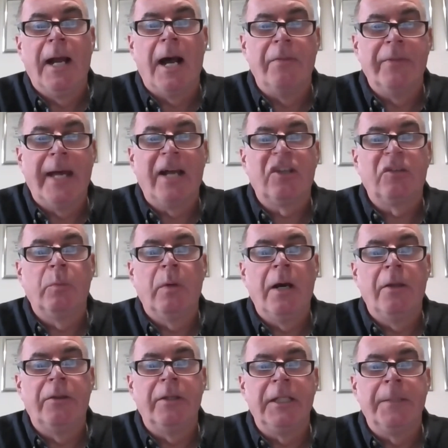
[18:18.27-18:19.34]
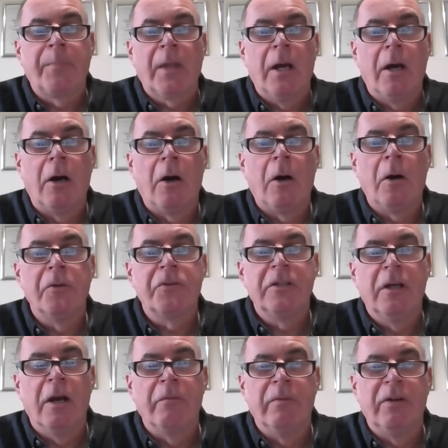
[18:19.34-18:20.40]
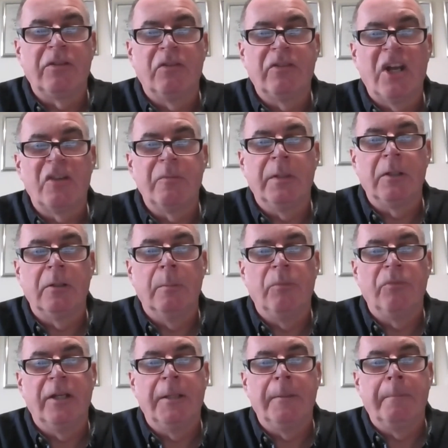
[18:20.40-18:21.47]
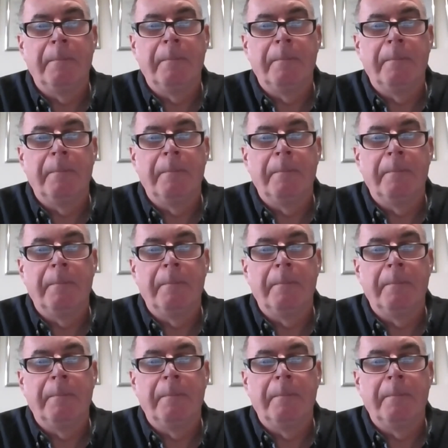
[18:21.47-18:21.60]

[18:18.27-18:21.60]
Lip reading: And that's where the art of risk assessment comes in.